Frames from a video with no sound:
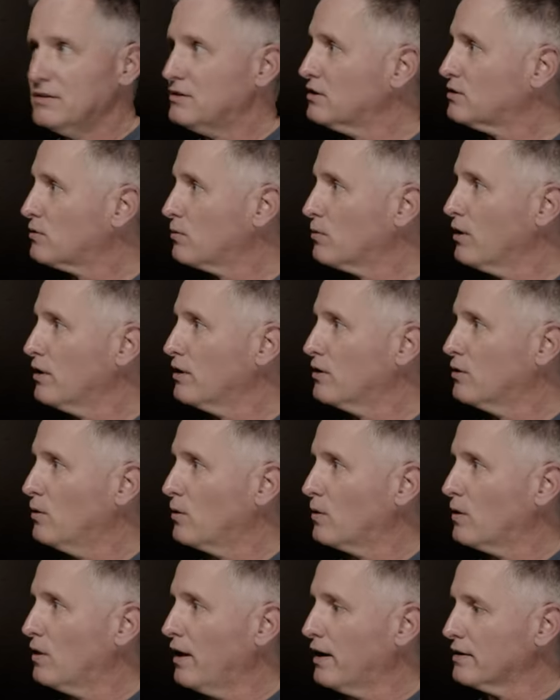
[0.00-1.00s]
just a really
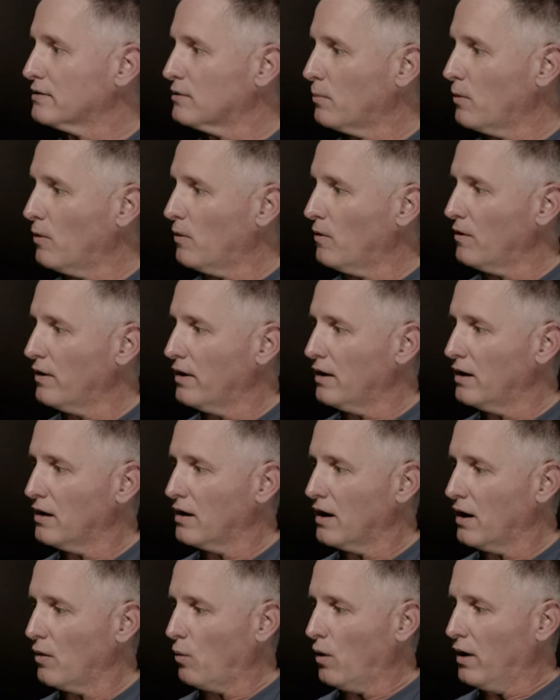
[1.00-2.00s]
cool collectible,
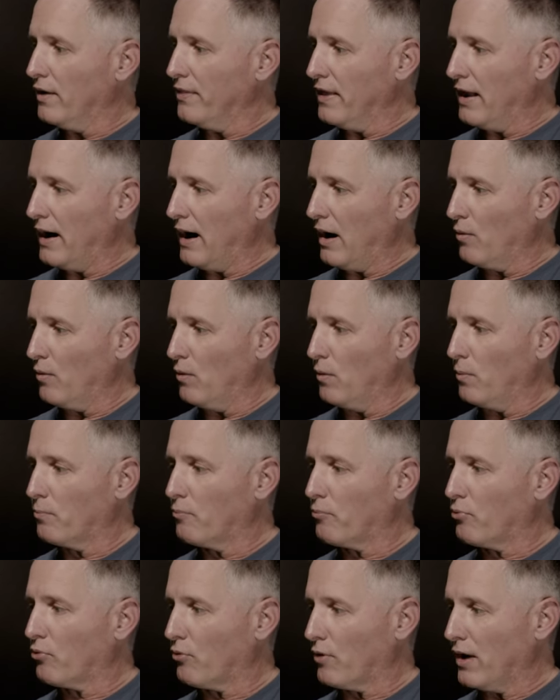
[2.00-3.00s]
and one that I will
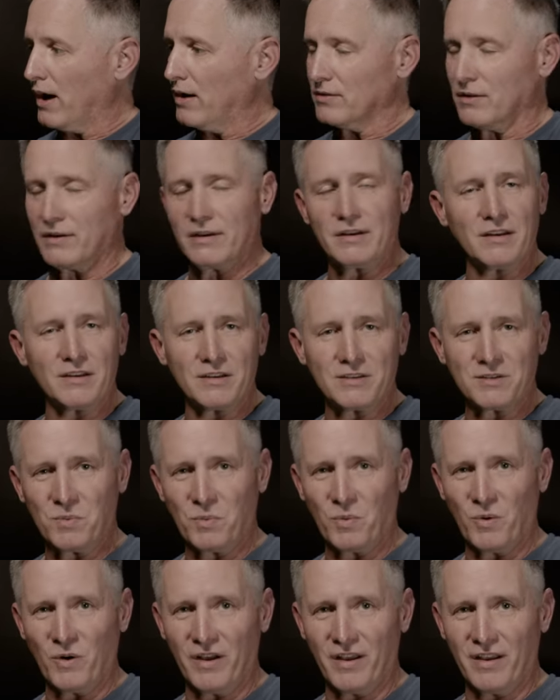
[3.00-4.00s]
proudly
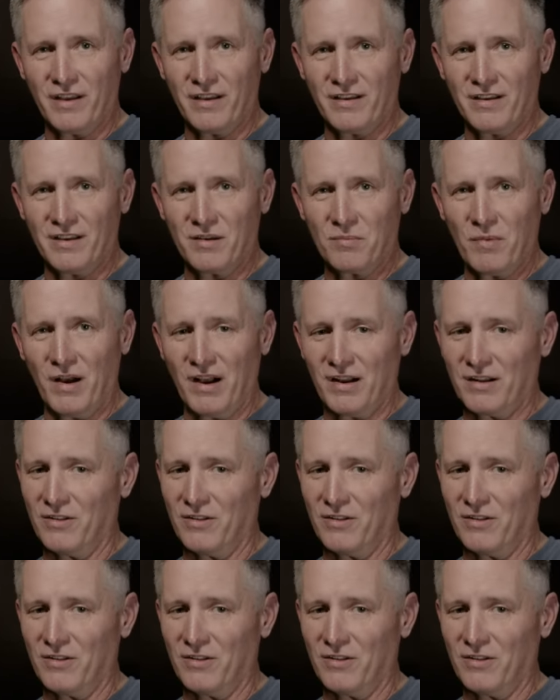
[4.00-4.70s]
display in my